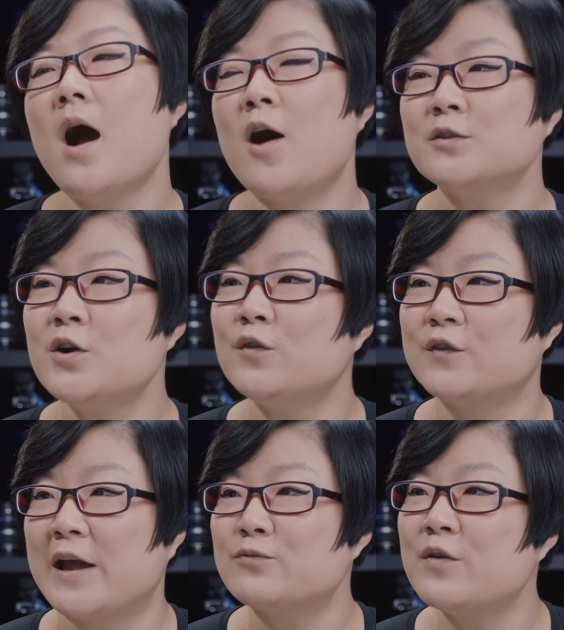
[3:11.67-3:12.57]
Although
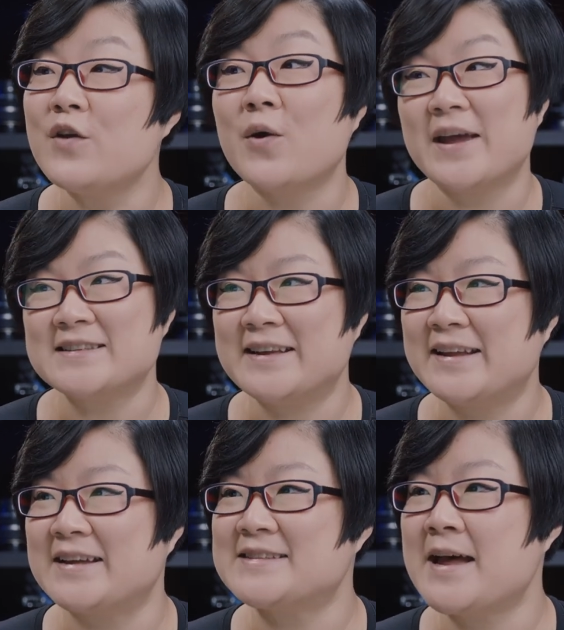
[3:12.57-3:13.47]
flight review is an
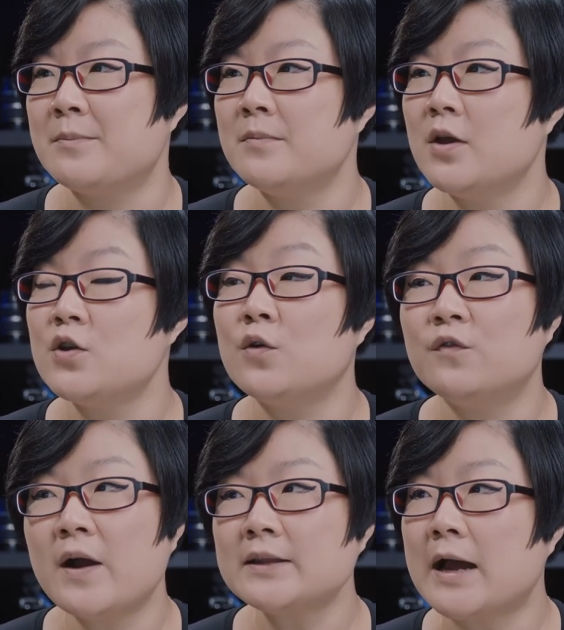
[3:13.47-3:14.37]
exam, you'll
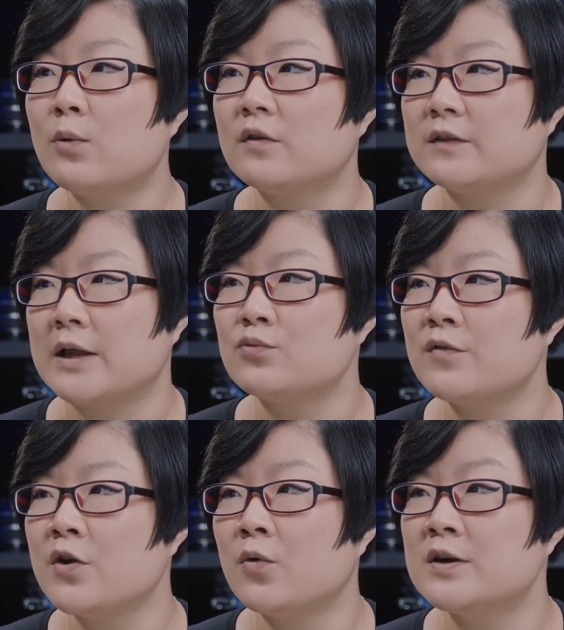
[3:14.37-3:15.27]
find our flight
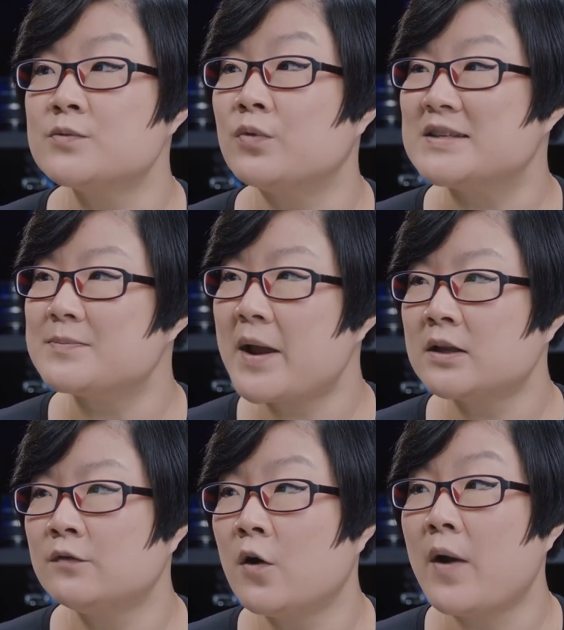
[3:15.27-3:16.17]
reviewers
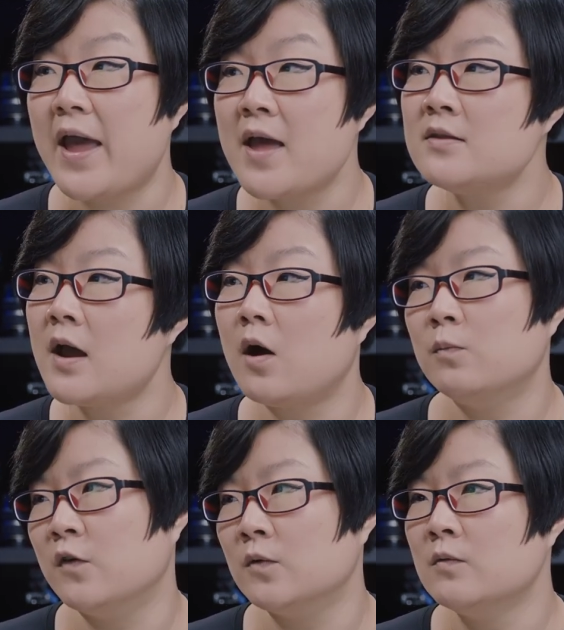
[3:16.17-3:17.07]
respectful and
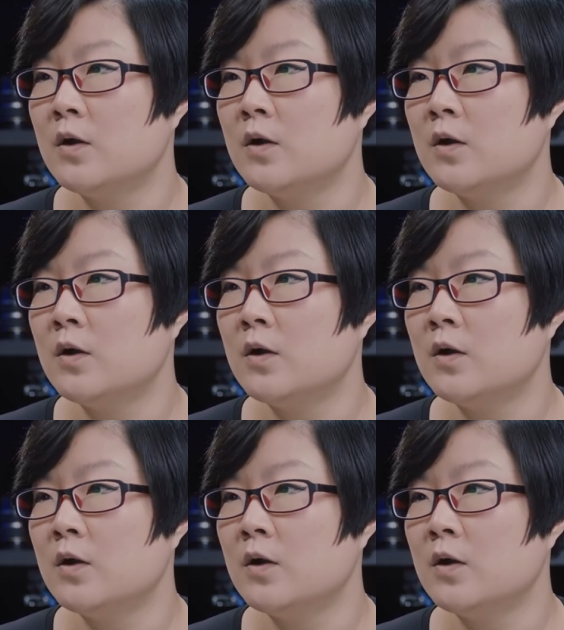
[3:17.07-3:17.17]
helpful,